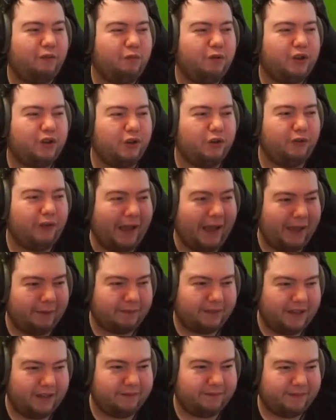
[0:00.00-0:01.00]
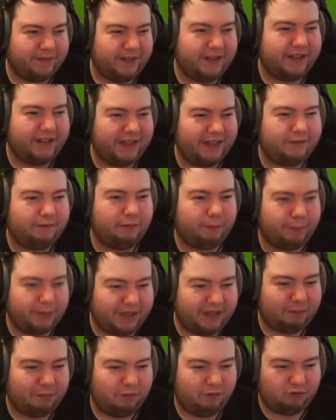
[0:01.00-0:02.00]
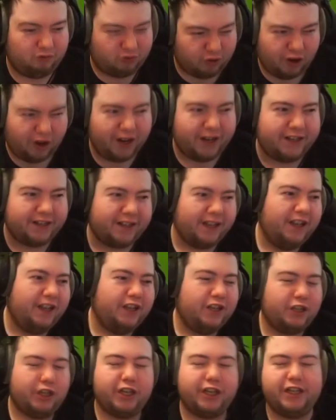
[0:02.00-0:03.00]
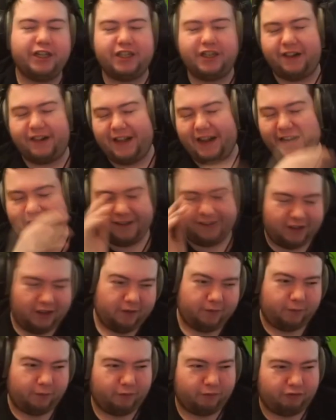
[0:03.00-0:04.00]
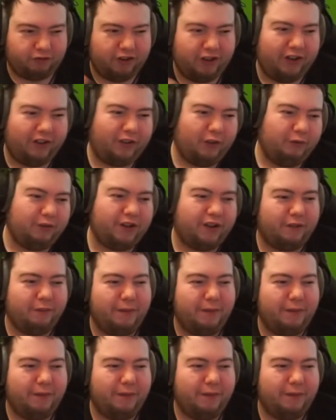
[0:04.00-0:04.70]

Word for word: we do have the infinitely repeatable grind, you can just get it done for free, so it doesn't